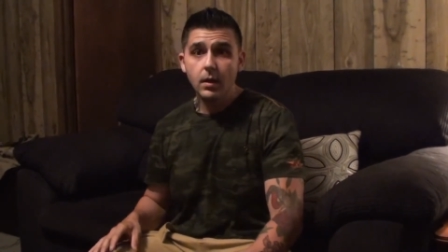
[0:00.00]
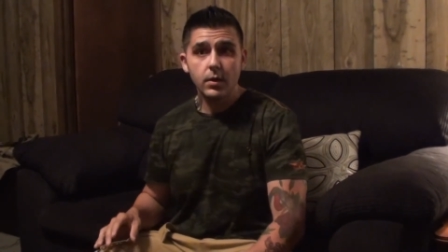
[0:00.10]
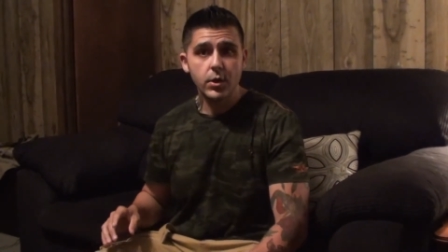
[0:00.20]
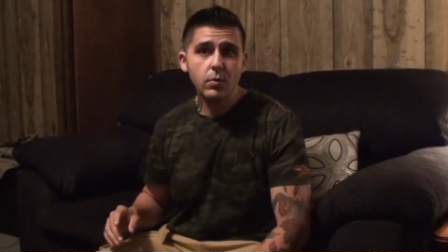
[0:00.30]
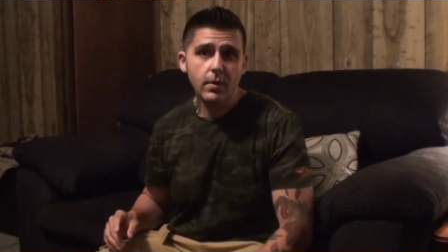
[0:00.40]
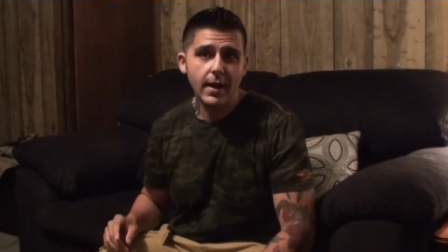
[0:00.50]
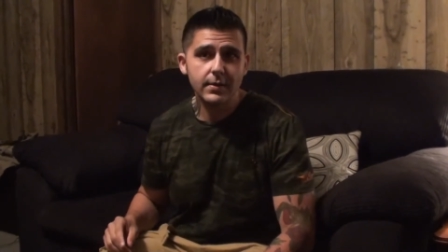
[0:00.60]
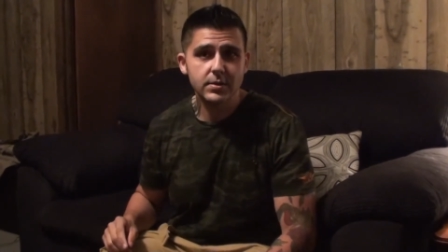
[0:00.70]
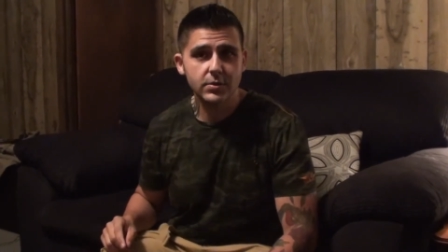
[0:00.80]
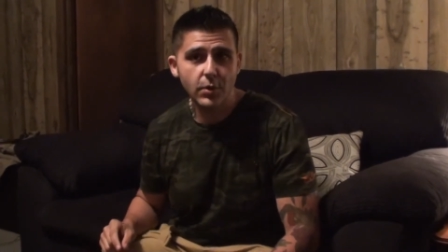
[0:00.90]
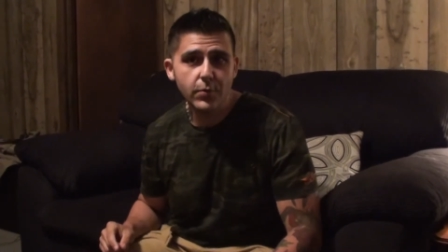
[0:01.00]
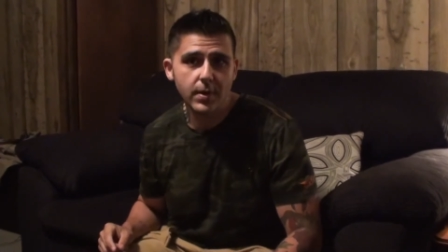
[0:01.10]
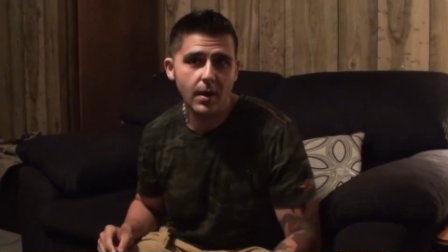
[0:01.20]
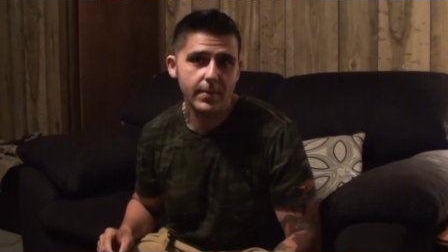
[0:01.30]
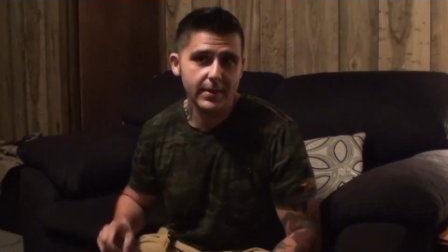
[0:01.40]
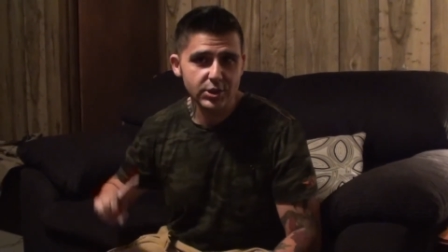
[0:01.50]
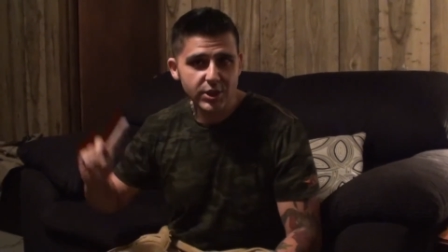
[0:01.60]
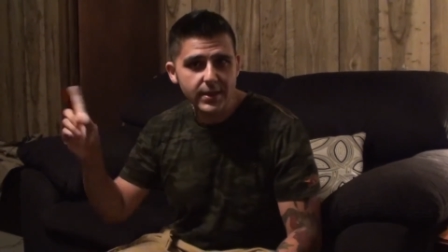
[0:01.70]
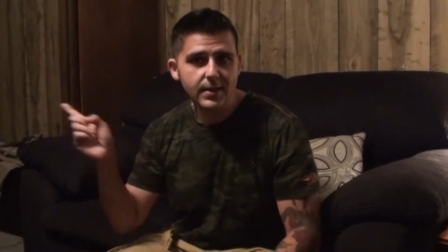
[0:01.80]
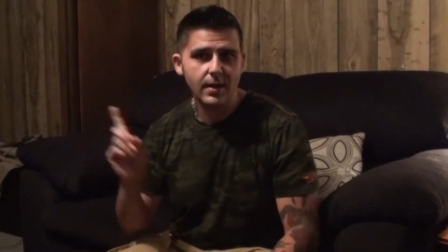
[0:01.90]
you were out screwing on me and
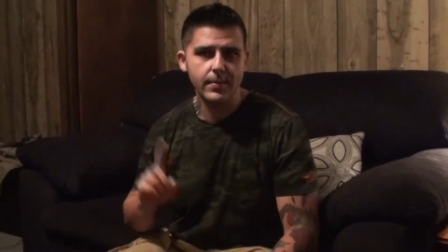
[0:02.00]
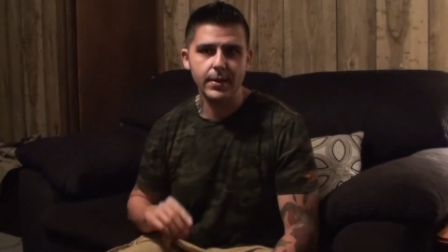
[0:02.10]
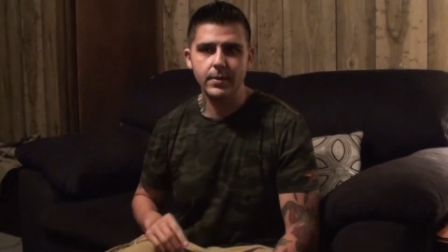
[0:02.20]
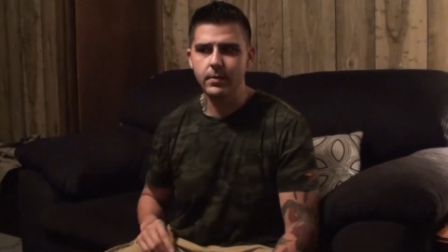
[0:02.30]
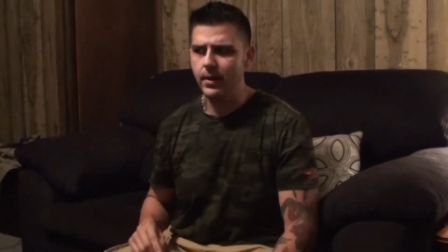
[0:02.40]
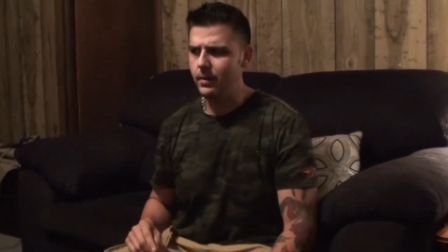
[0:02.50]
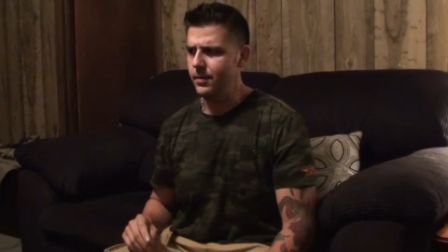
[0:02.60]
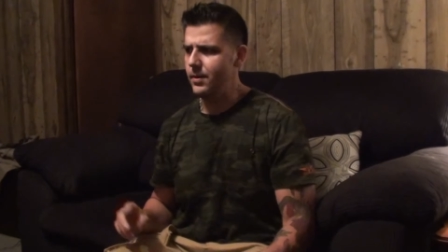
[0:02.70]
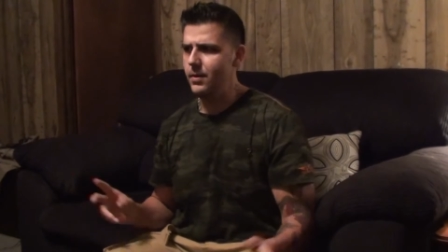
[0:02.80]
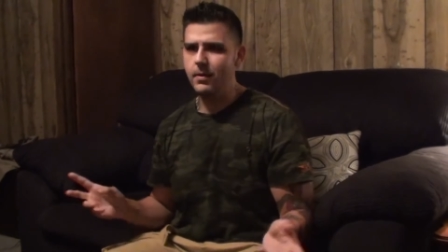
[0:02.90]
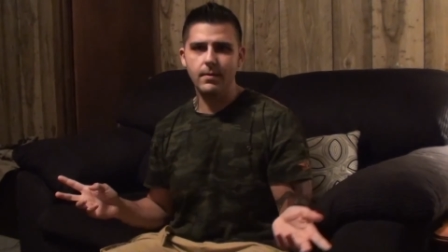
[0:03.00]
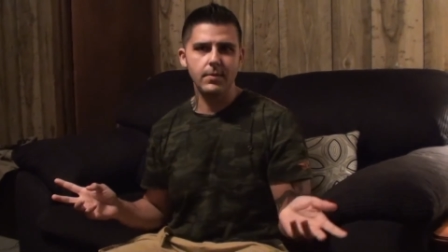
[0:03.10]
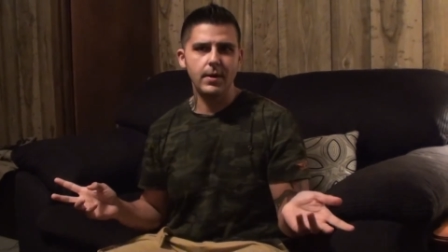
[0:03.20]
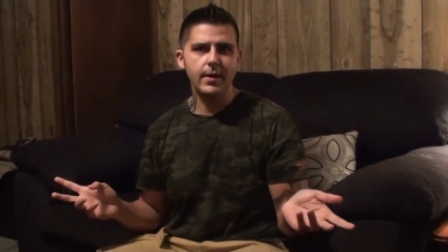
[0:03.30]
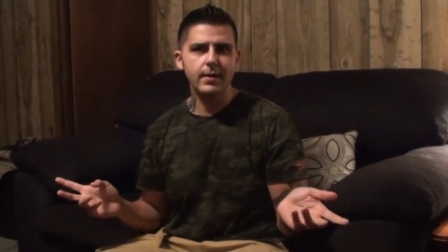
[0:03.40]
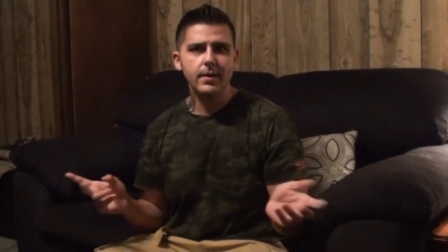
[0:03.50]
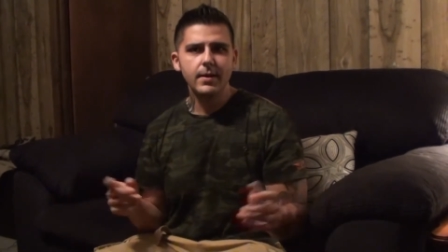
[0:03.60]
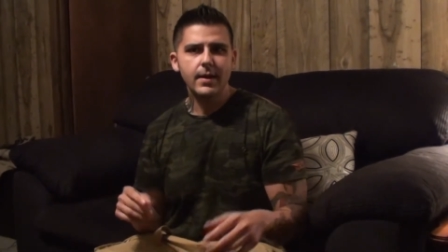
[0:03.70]
cheating on me. And you're like, no, I'm not.